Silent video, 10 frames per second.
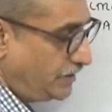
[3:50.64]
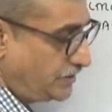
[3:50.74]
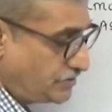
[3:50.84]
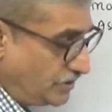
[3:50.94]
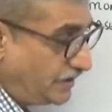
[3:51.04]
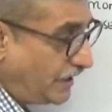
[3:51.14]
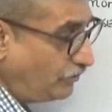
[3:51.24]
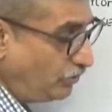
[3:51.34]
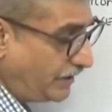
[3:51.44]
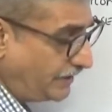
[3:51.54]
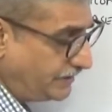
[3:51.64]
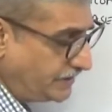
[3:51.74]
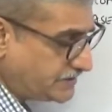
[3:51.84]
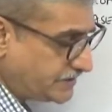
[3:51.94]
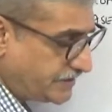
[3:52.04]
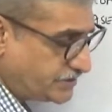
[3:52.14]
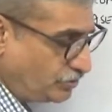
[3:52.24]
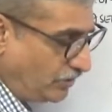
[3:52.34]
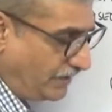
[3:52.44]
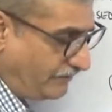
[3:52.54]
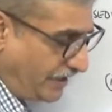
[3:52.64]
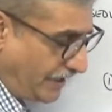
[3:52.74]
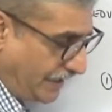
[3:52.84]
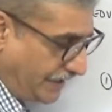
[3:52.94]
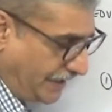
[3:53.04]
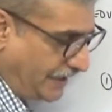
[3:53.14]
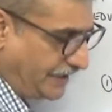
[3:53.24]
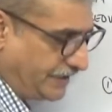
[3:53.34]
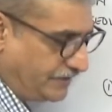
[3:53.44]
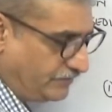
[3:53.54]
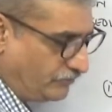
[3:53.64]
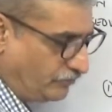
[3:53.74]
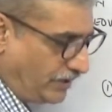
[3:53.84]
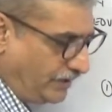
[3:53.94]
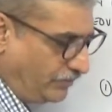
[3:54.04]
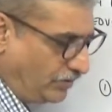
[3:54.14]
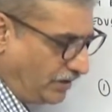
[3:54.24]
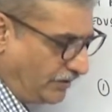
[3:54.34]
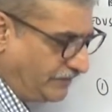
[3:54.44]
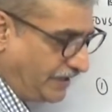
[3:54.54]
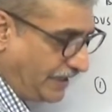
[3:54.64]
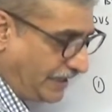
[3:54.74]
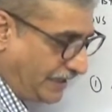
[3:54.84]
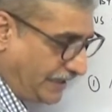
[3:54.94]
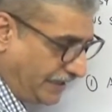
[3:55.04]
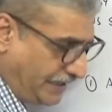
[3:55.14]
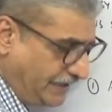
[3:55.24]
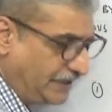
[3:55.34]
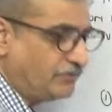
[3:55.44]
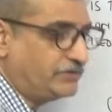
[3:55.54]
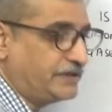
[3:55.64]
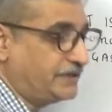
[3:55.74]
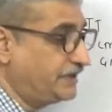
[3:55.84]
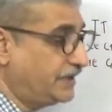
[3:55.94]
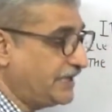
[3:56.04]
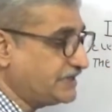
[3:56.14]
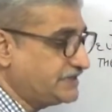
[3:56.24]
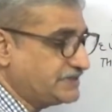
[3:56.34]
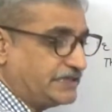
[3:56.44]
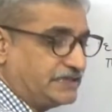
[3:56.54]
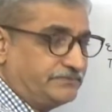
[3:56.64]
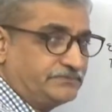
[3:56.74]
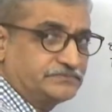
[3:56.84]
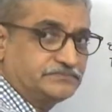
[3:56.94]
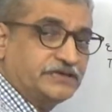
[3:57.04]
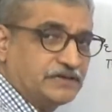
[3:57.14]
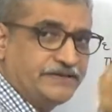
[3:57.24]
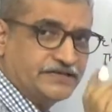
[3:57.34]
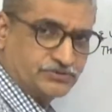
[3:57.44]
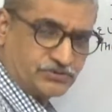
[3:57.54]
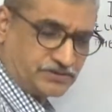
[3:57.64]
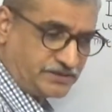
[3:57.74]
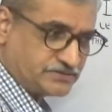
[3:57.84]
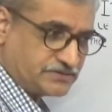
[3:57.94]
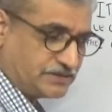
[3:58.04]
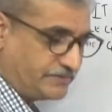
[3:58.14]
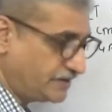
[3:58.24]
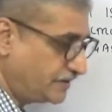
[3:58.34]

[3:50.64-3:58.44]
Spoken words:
So now look at this case. You have an anion, 1 mole of the anion now taking, here gaseous atom, it will be exothermic.